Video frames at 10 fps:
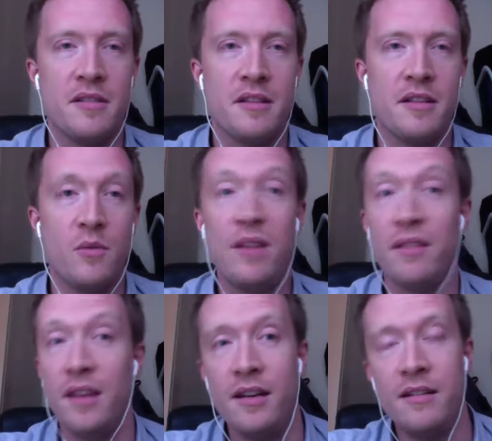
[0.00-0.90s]
and I went
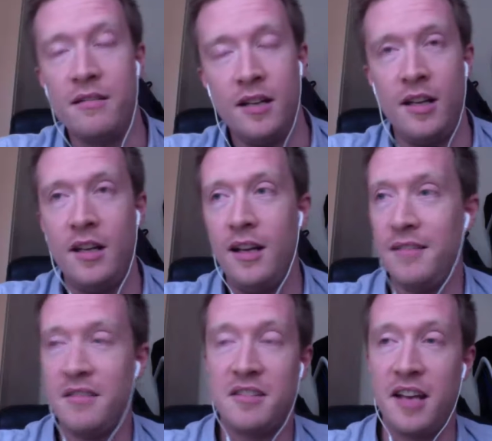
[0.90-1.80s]
there and
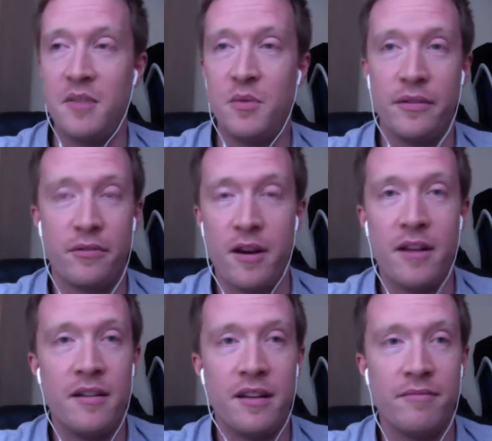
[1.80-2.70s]
stayed with a
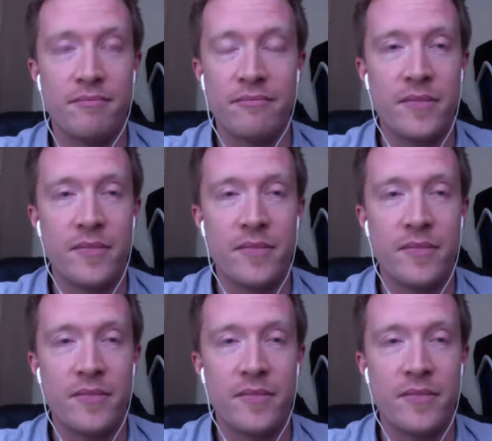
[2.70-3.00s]
friend, and